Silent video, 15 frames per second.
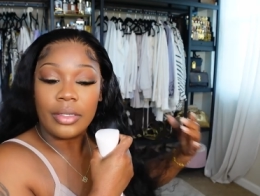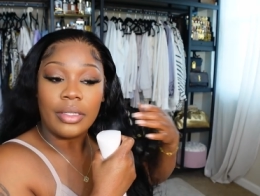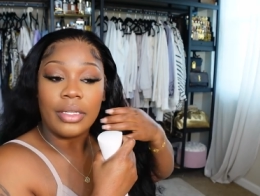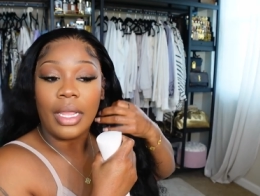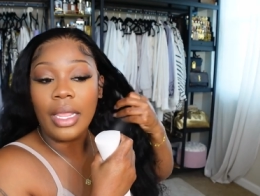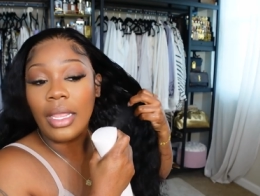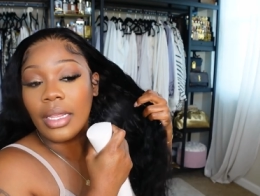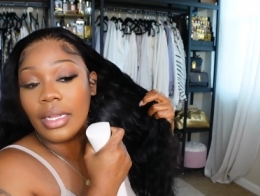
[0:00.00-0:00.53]

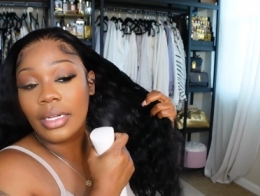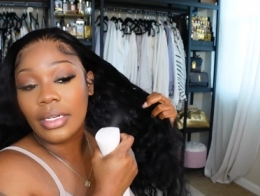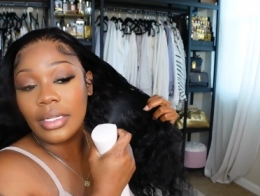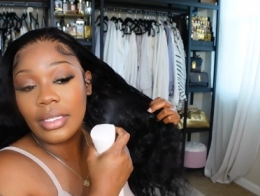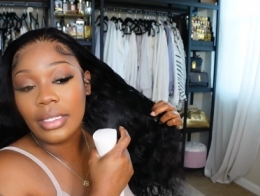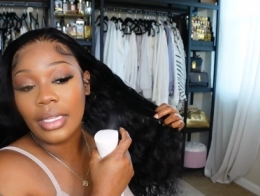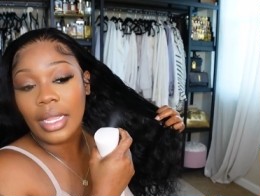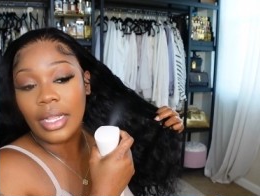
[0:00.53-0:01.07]
Dang,
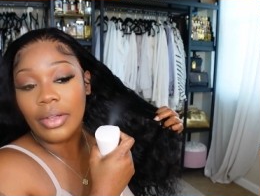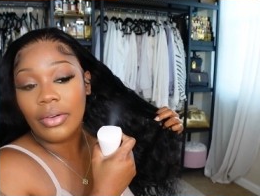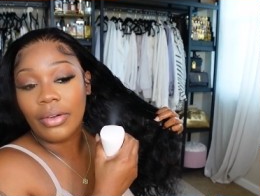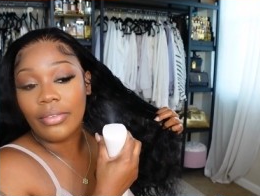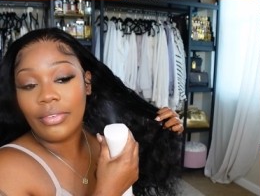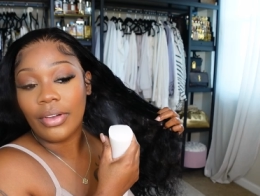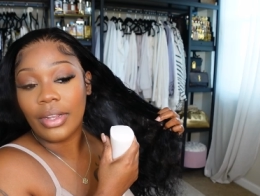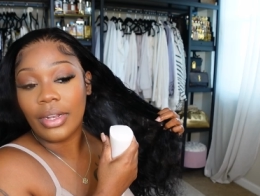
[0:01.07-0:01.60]
this thing
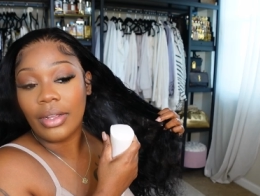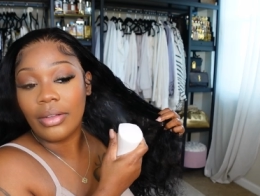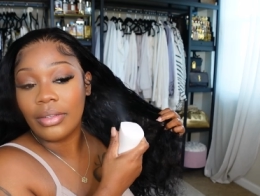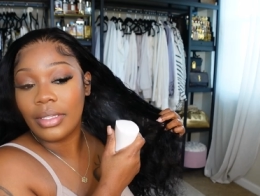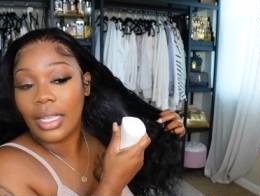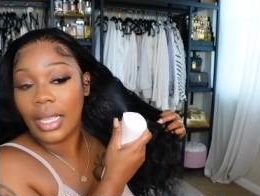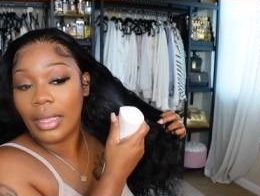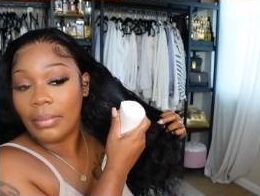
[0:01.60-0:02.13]
going for a long
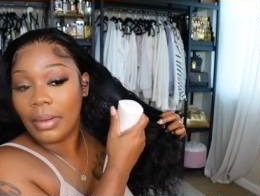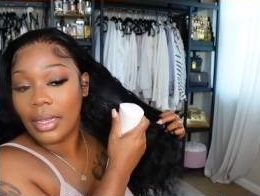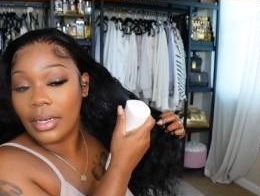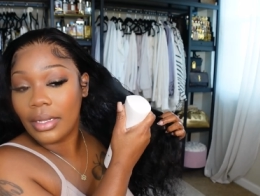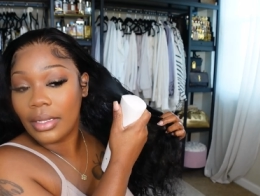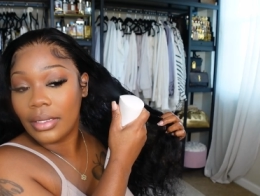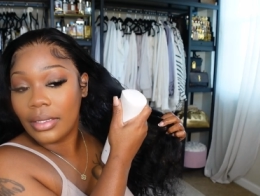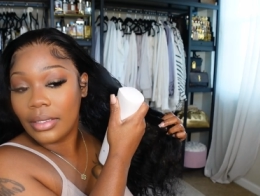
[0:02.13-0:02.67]
time, ain't
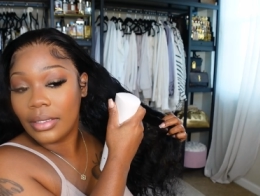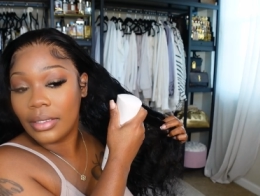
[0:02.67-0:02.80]
it?